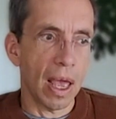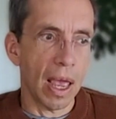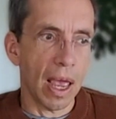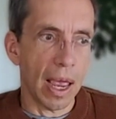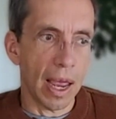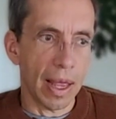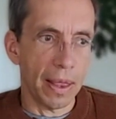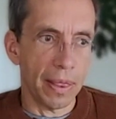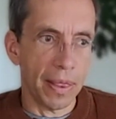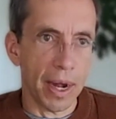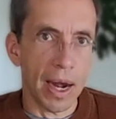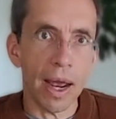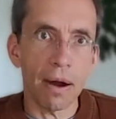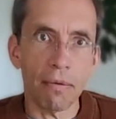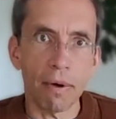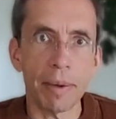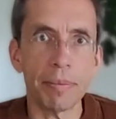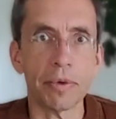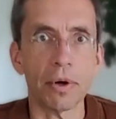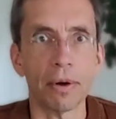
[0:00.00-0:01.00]
and then I
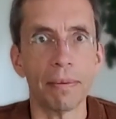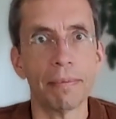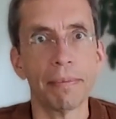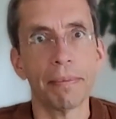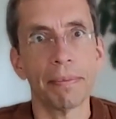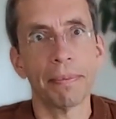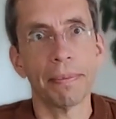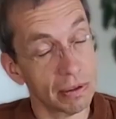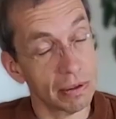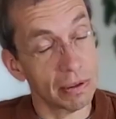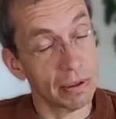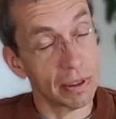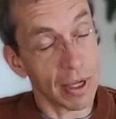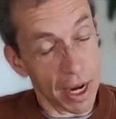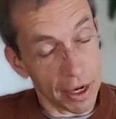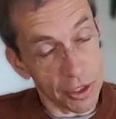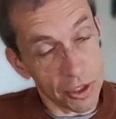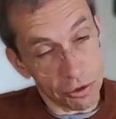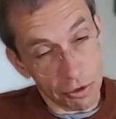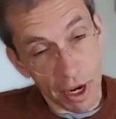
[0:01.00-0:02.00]
raped her. Kind of
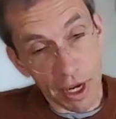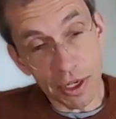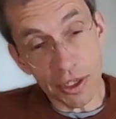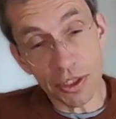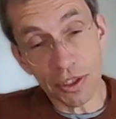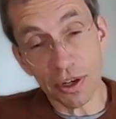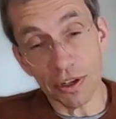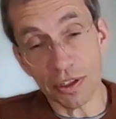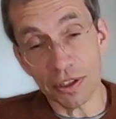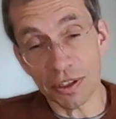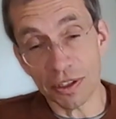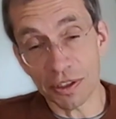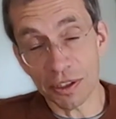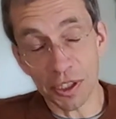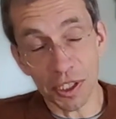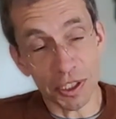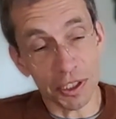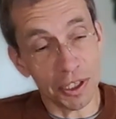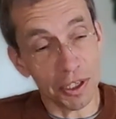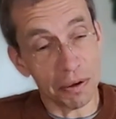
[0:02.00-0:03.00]
strange because she
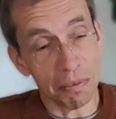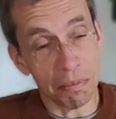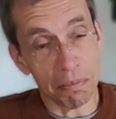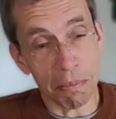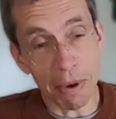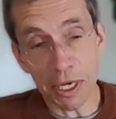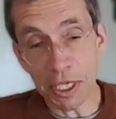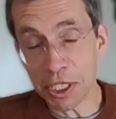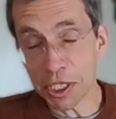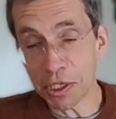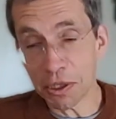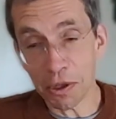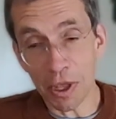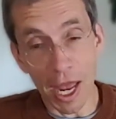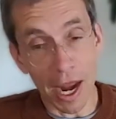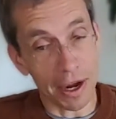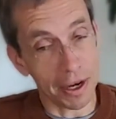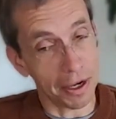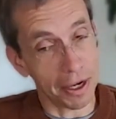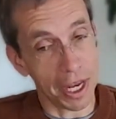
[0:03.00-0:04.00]
didn't mention
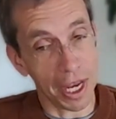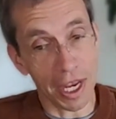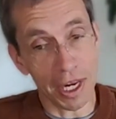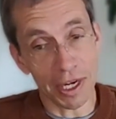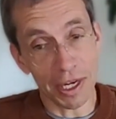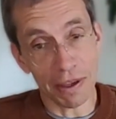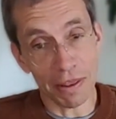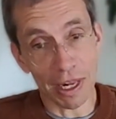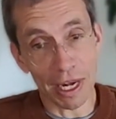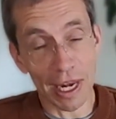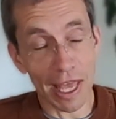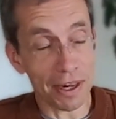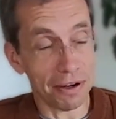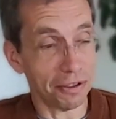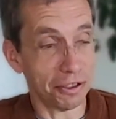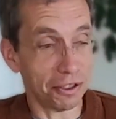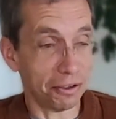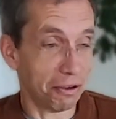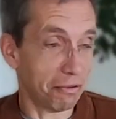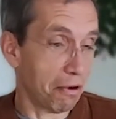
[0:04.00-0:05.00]
that in any of the letters
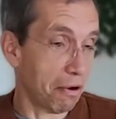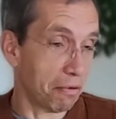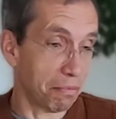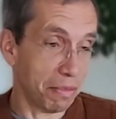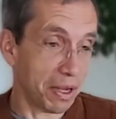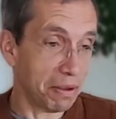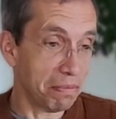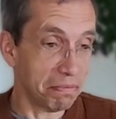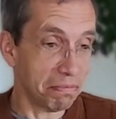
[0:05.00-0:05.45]
she wrote me.